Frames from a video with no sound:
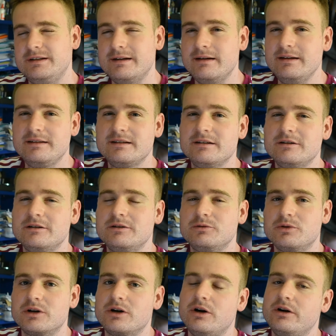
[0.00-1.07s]
data
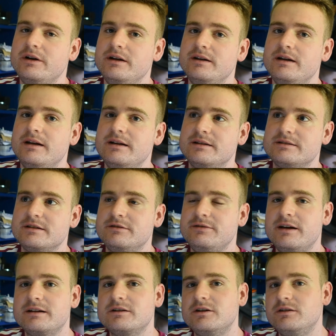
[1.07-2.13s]
regarding its
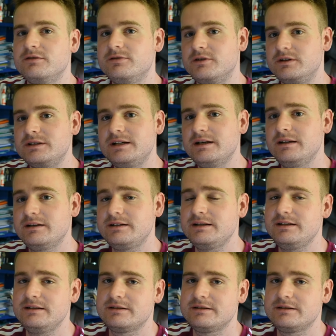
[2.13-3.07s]
effect on fertility.